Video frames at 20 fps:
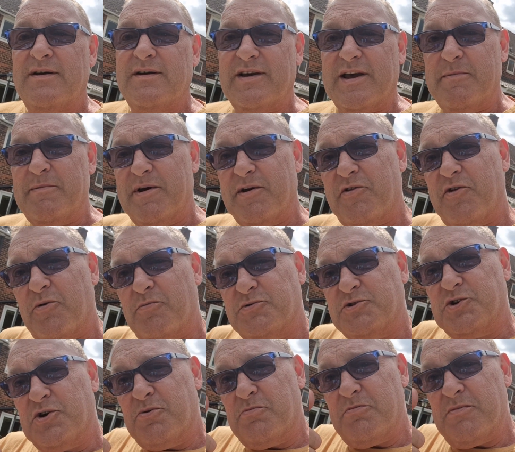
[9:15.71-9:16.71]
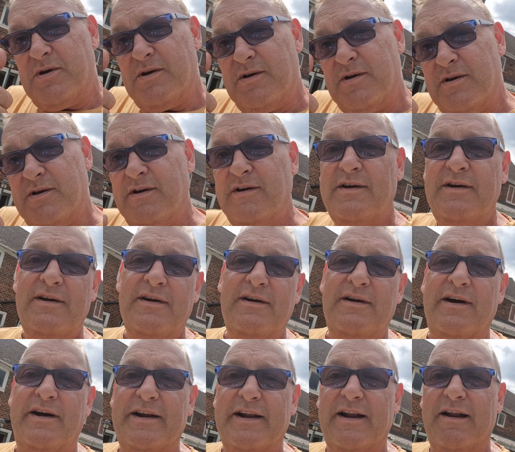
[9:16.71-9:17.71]
Give me a thumbs up
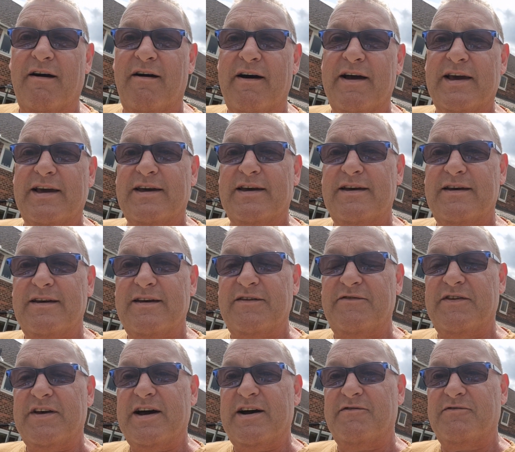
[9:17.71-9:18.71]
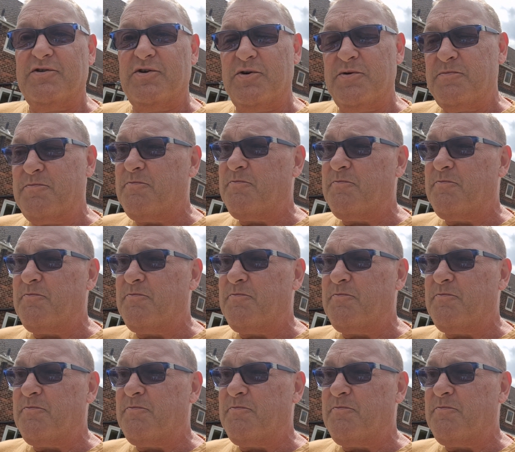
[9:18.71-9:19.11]
and a like if you have done.